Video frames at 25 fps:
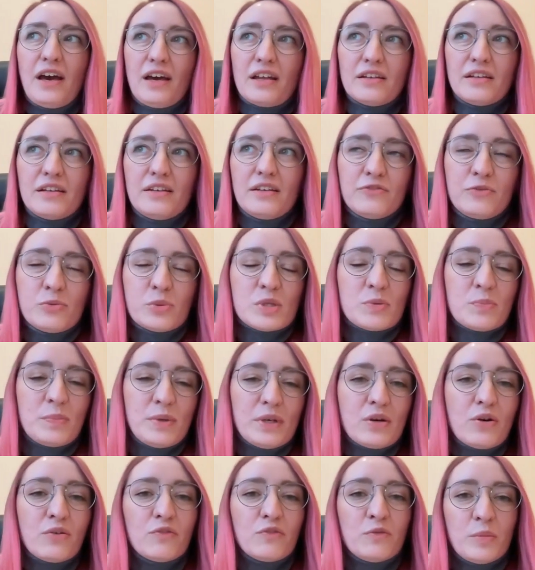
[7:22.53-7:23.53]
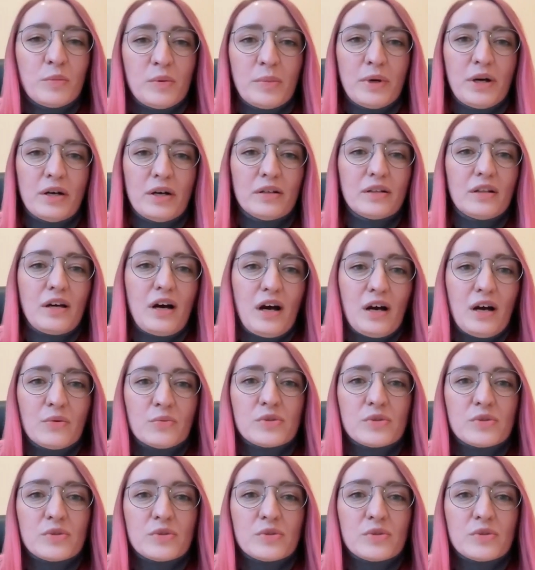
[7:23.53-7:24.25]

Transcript: And if we speak of mobile,